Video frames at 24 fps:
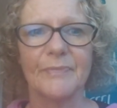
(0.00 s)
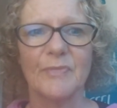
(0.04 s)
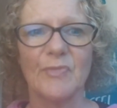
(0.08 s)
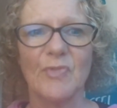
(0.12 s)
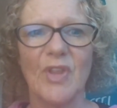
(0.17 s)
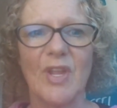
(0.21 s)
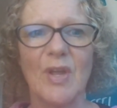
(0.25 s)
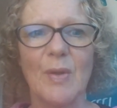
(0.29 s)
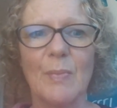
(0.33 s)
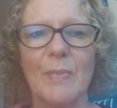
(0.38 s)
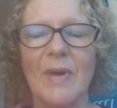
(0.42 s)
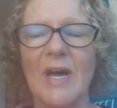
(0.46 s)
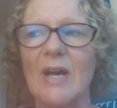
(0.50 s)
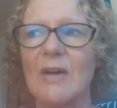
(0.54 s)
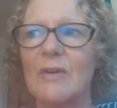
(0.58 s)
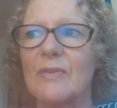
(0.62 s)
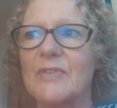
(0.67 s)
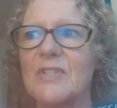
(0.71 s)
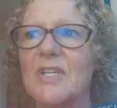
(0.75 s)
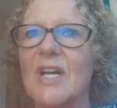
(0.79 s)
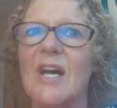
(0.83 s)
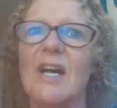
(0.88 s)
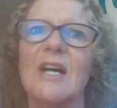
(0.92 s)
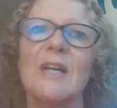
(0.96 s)
And the amount of
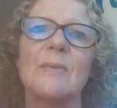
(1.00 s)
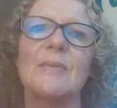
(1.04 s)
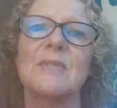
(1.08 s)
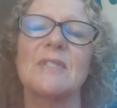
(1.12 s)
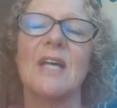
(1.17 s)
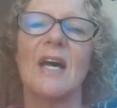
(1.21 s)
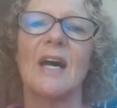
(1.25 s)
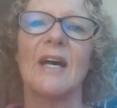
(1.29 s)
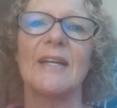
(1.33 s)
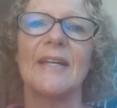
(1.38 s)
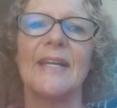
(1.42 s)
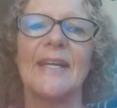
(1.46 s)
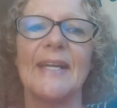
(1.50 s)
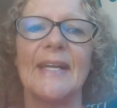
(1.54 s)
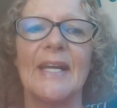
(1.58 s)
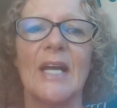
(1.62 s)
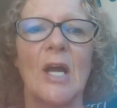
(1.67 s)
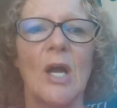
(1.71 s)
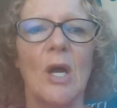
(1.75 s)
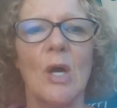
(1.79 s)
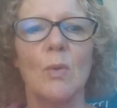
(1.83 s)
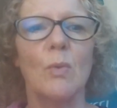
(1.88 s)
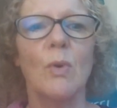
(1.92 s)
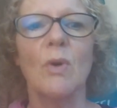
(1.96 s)
times I hear,
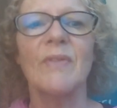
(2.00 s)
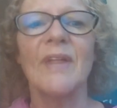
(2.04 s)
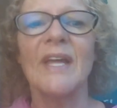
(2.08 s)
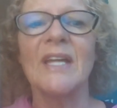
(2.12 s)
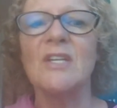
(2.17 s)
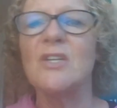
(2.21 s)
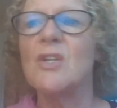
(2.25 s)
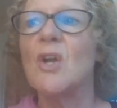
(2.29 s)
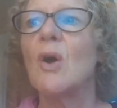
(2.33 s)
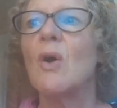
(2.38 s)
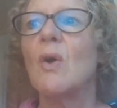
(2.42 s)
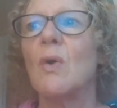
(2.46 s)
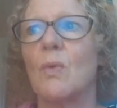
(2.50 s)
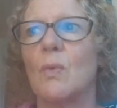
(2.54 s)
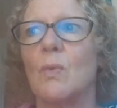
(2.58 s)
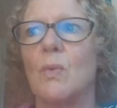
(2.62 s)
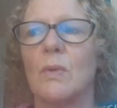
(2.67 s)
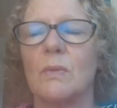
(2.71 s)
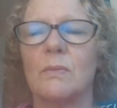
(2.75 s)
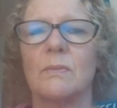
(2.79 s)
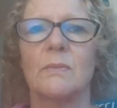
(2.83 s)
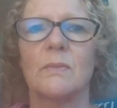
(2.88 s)
well, they know.